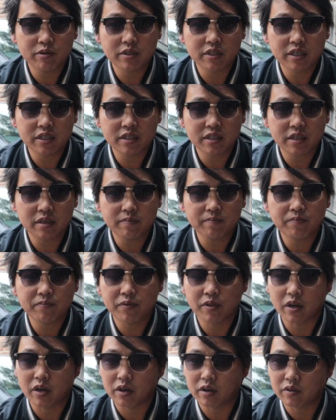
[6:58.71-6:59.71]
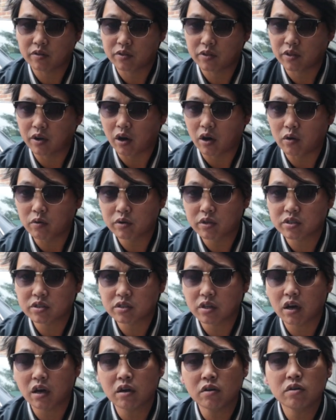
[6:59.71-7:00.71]
system, the older
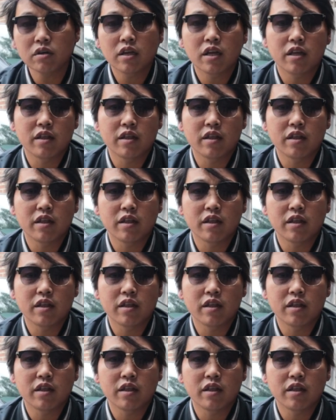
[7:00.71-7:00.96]
style,